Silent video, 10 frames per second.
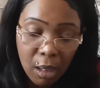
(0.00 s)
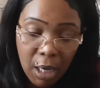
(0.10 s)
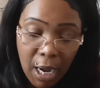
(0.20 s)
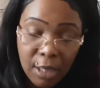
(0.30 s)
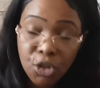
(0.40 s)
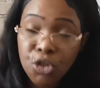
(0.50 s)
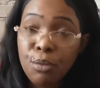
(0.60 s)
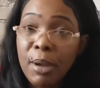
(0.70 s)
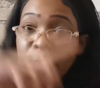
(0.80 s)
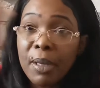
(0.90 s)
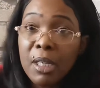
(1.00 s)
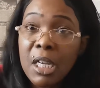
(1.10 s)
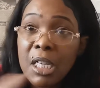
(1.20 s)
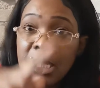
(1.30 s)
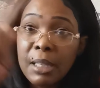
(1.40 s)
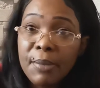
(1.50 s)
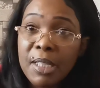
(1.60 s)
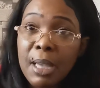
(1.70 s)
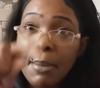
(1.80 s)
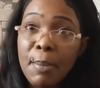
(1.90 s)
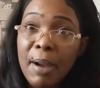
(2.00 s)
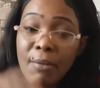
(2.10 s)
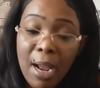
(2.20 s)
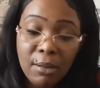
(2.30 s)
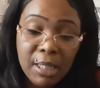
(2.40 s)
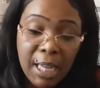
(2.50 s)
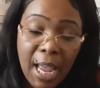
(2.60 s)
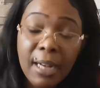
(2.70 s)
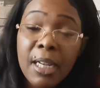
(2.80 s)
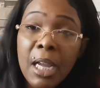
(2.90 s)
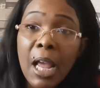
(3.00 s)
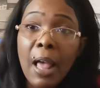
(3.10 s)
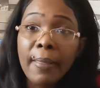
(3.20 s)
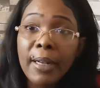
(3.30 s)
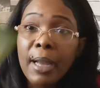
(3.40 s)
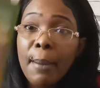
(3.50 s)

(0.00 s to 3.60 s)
Okay, just remember, Something's coming back round again. And the